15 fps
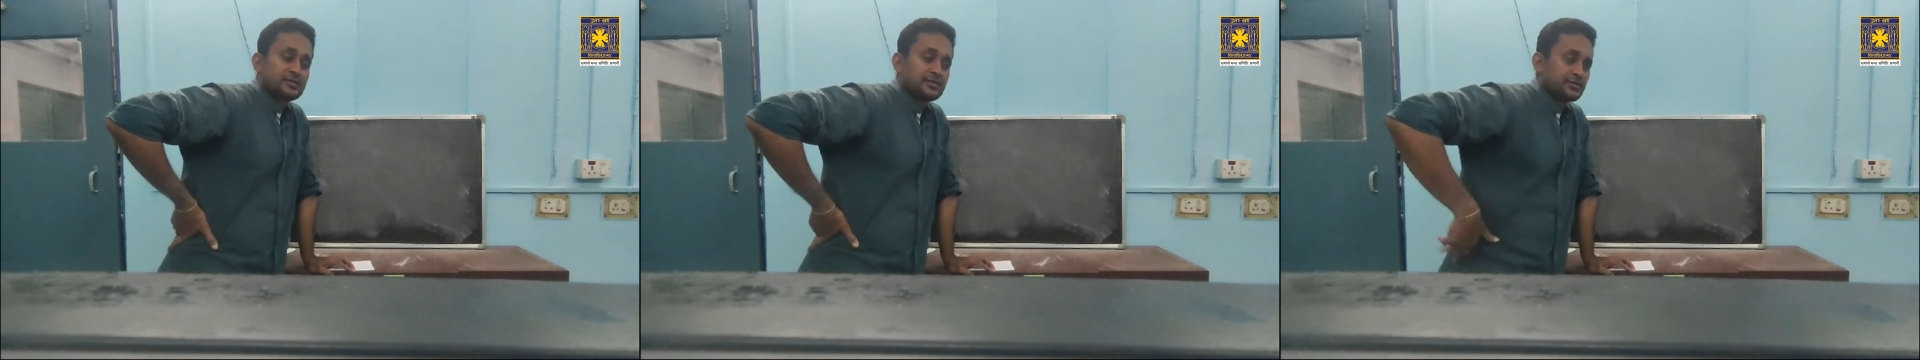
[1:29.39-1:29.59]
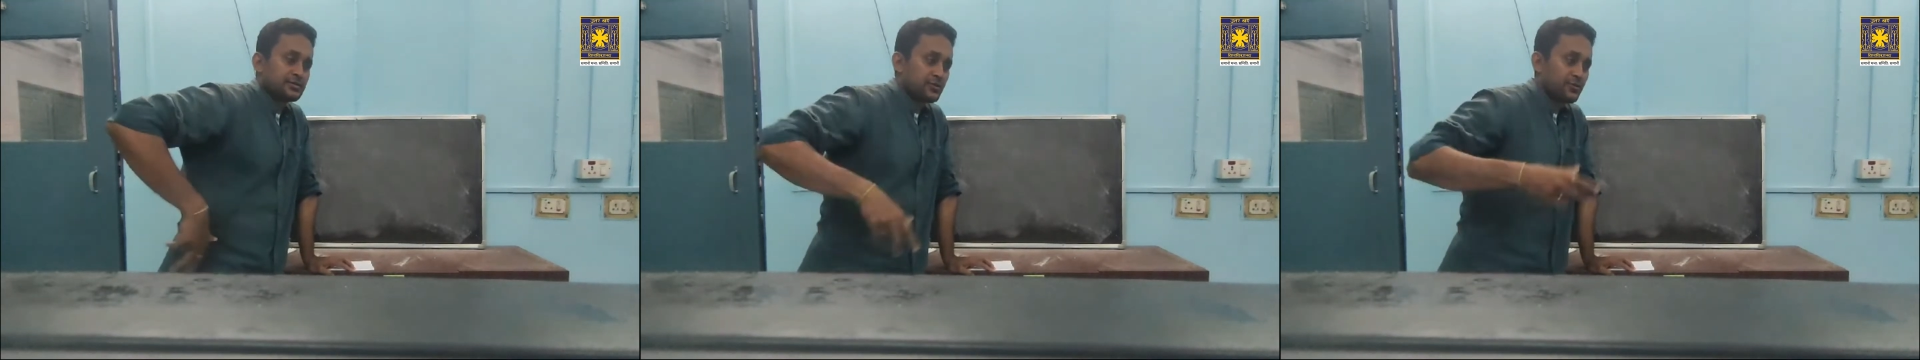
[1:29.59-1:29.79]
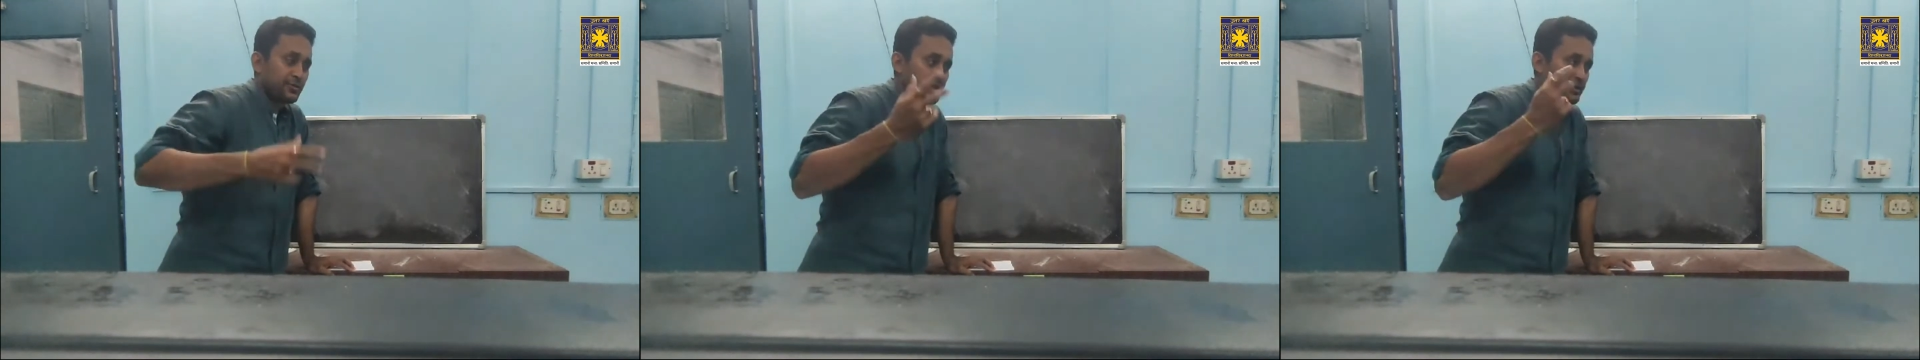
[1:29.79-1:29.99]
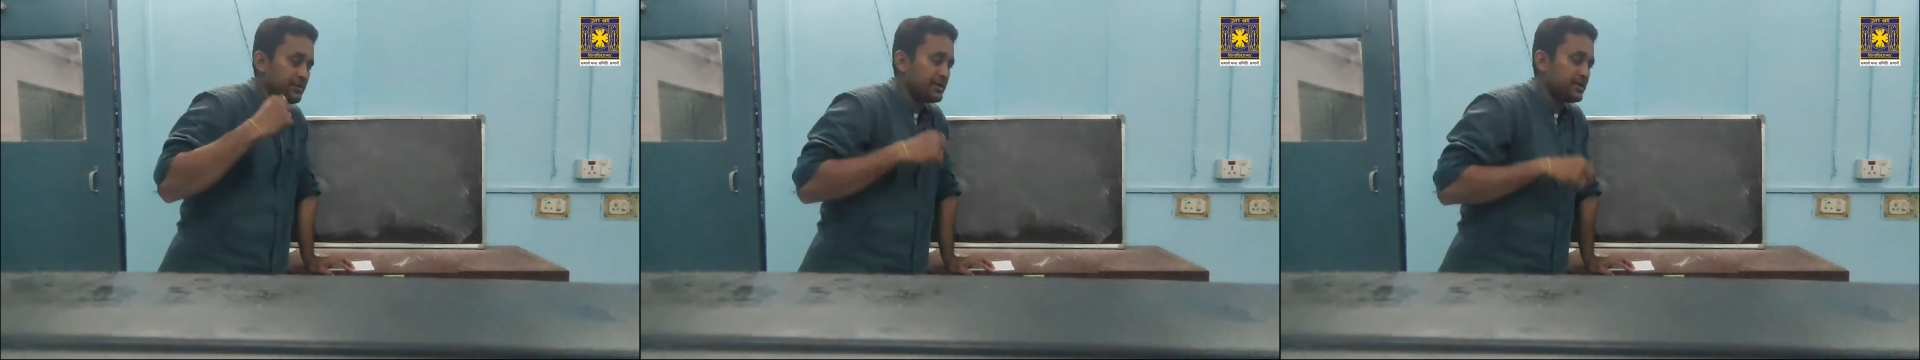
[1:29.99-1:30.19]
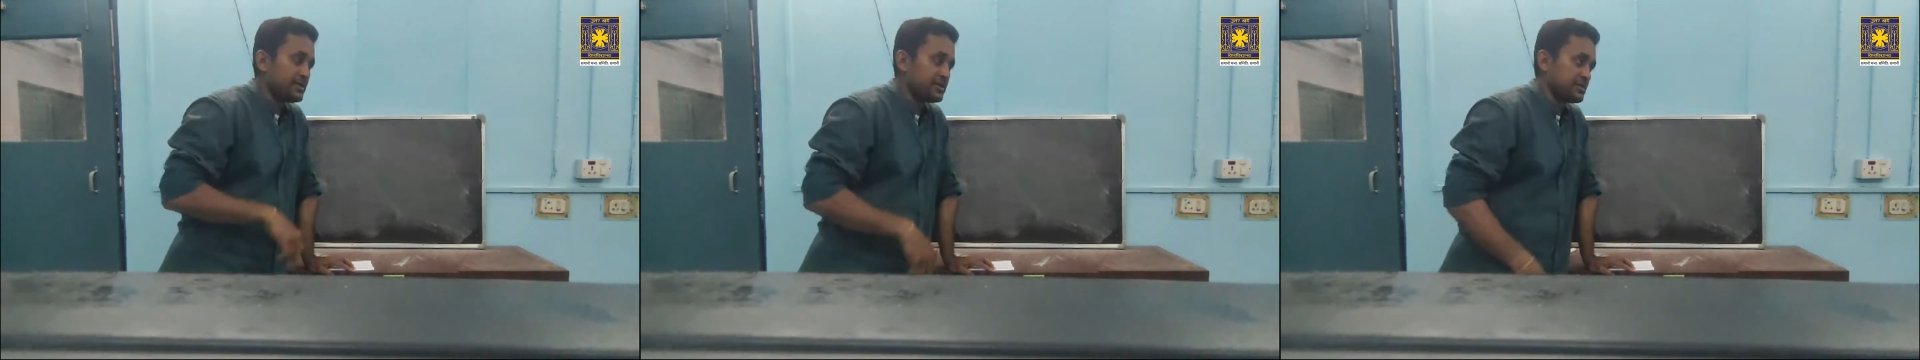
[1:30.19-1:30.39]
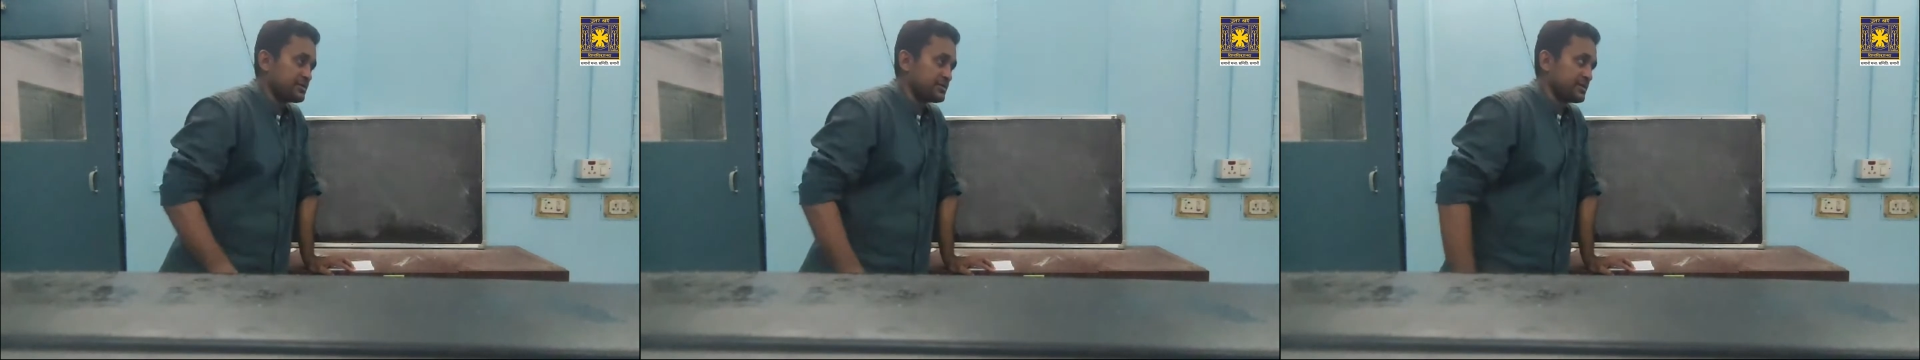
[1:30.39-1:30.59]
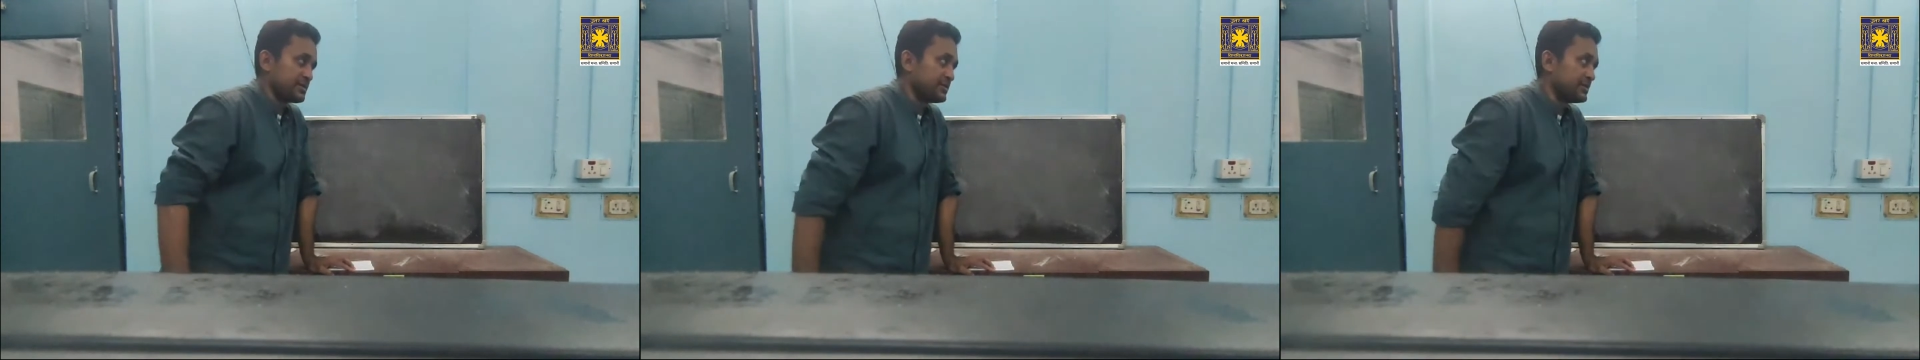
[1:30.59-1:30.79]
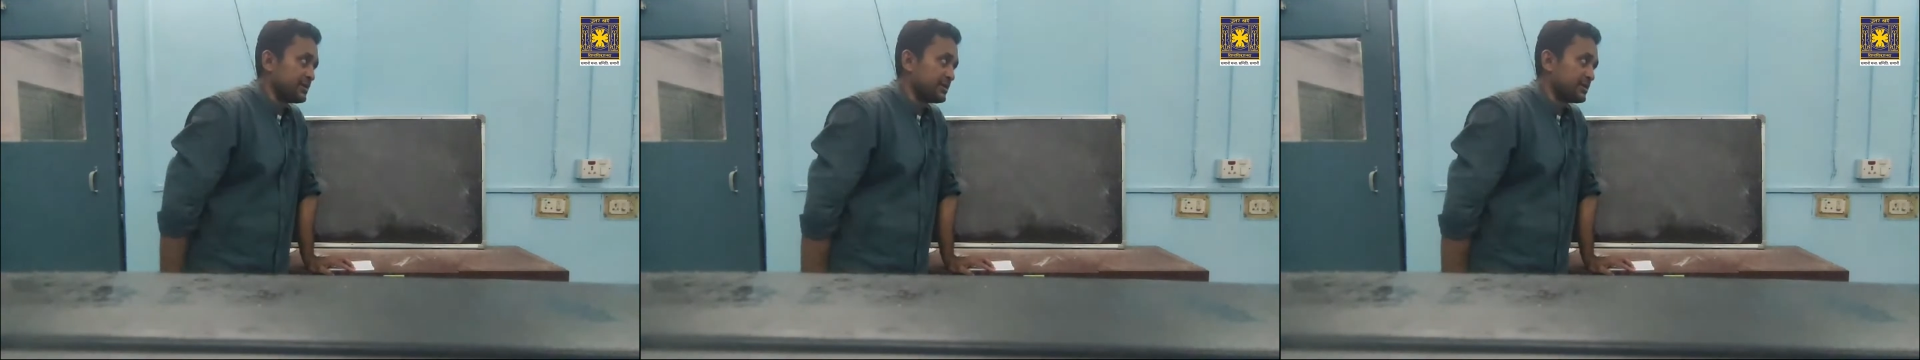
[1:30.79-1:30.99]
so many radiations are
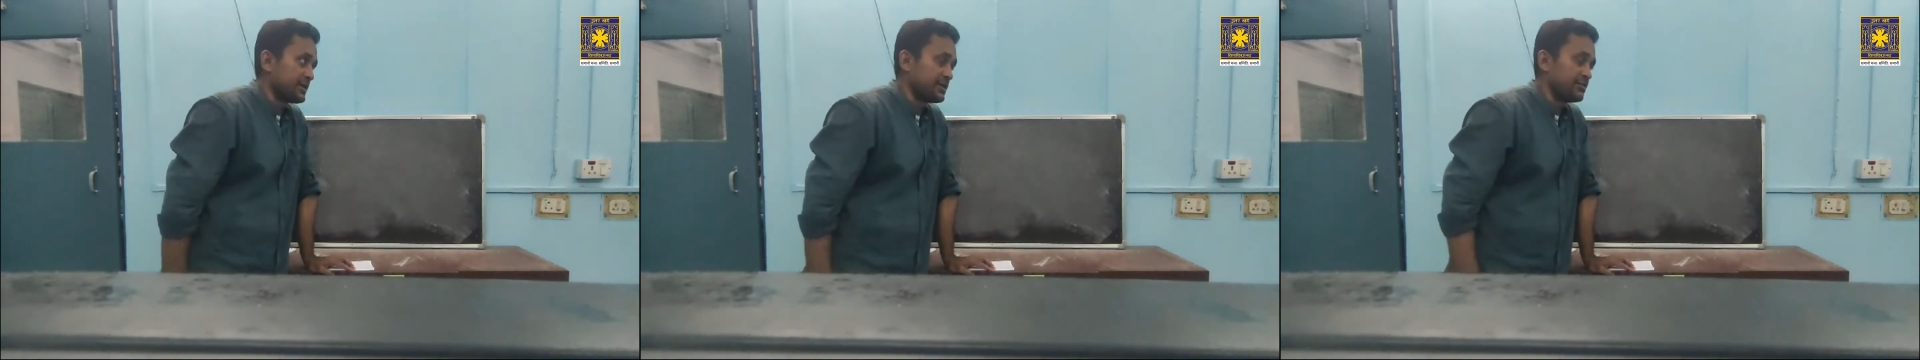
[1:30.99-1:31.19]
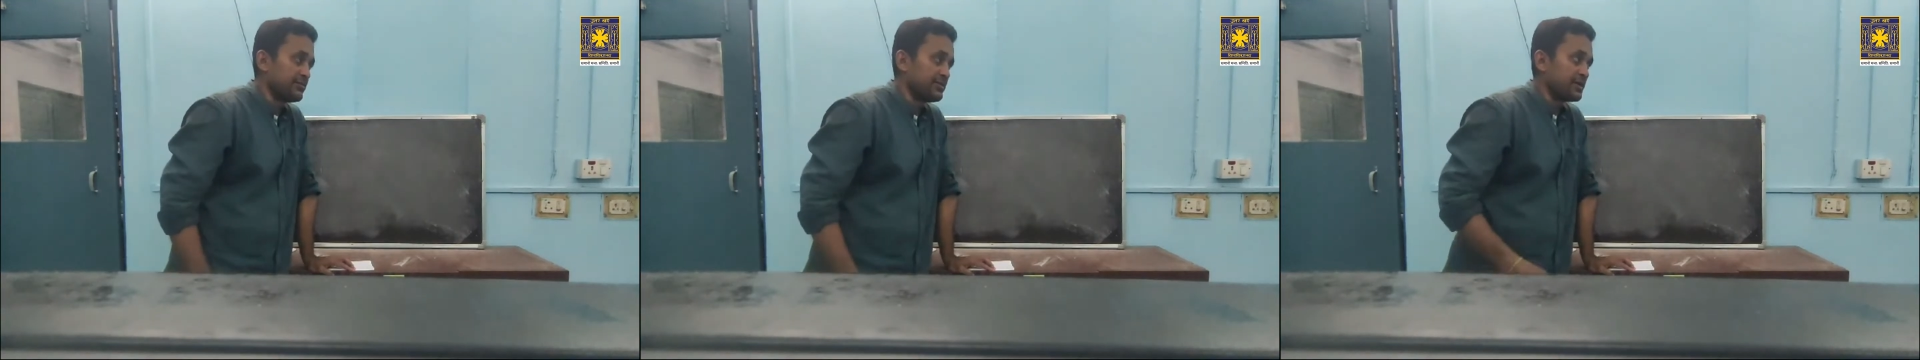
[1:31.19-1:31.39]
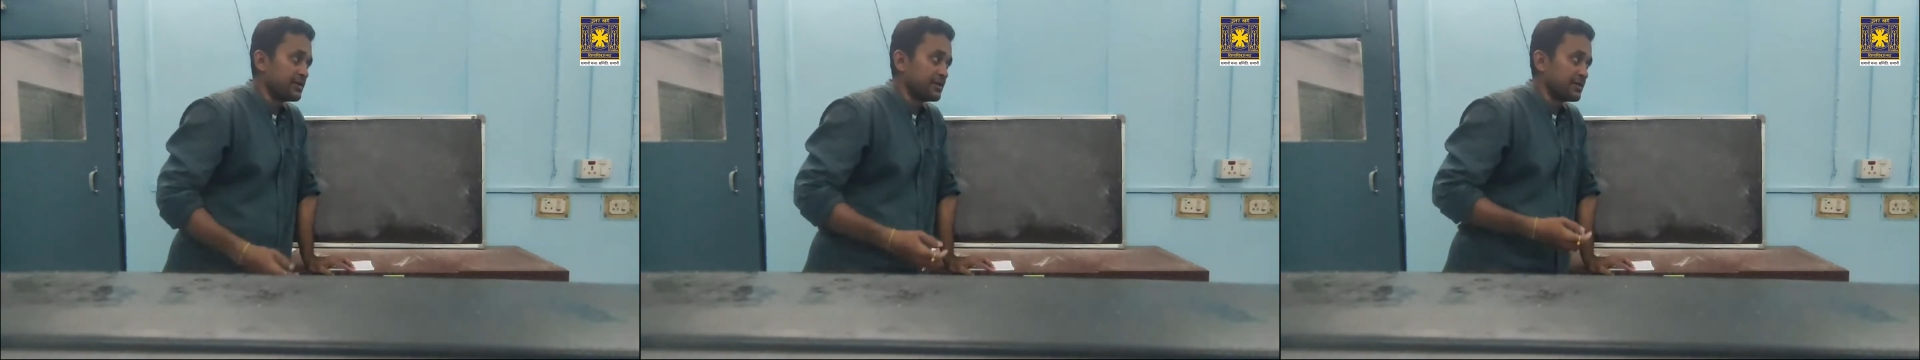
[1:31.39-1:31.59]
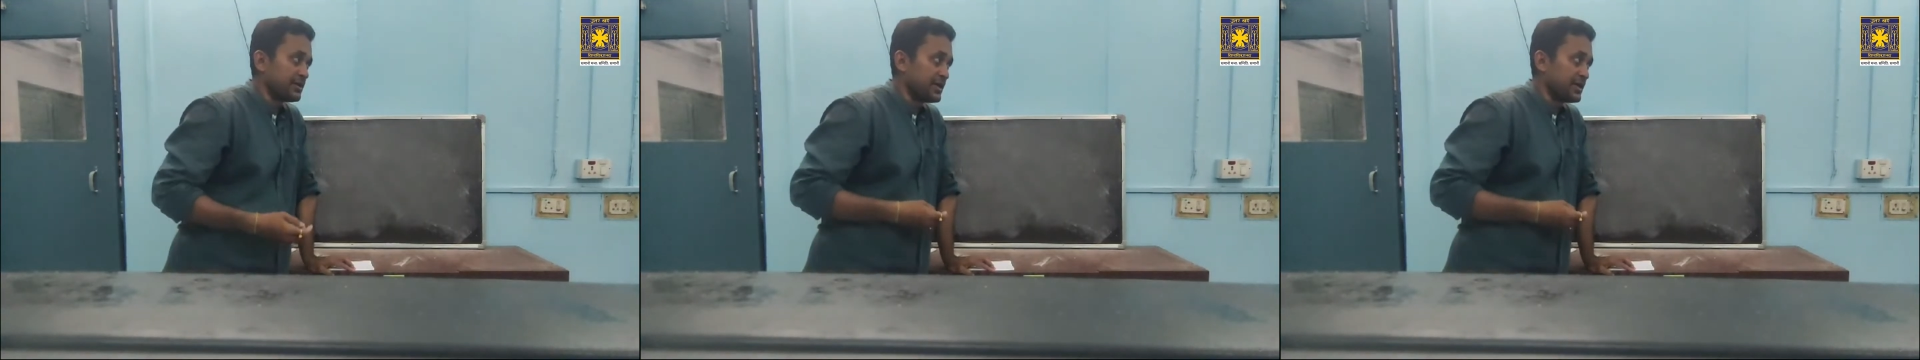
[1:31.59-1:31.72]
there and we are